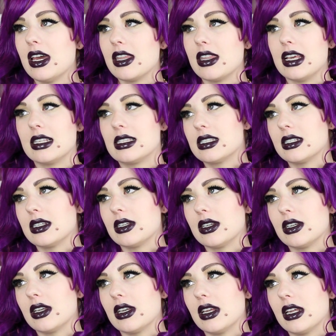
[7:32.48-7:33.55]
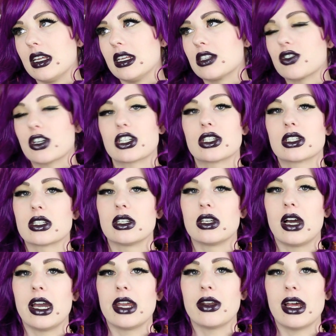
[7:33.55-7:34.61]
there's instructions
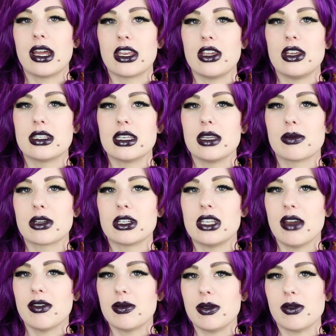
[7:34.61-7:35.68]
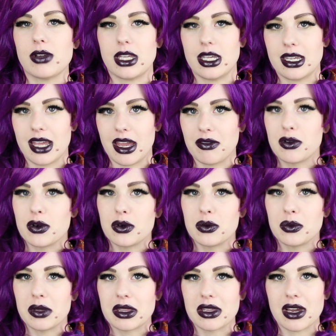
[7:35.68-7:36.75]
online on how to use it, because you have to be really
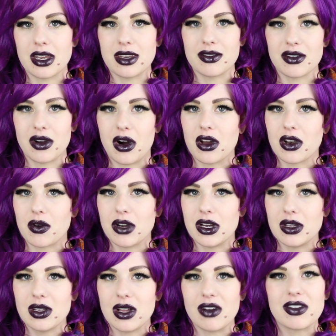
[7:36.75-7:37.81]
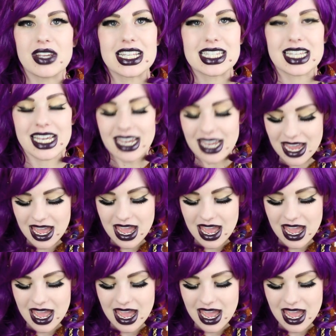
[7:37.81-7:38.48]
careful with kind of hot oil obviously,